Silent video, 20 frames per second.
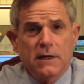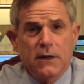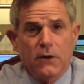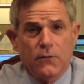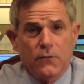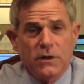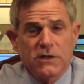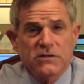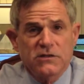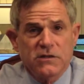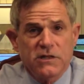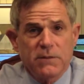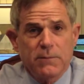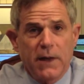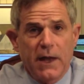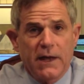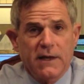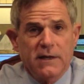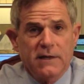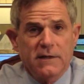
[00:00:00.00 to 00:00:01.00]
originally
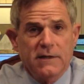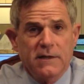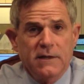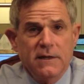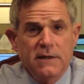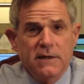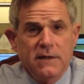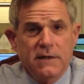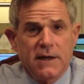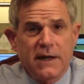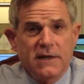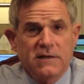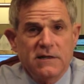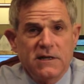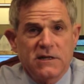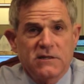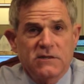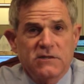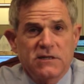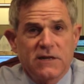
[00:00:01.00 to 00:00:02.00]
back in
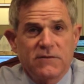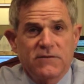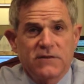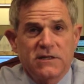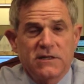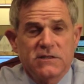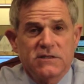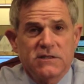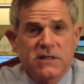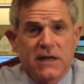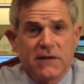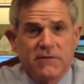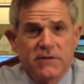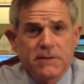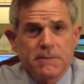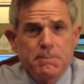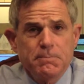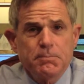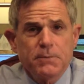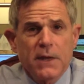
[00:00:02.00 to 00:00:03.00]

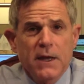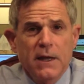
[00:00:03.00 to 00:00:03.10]
1977.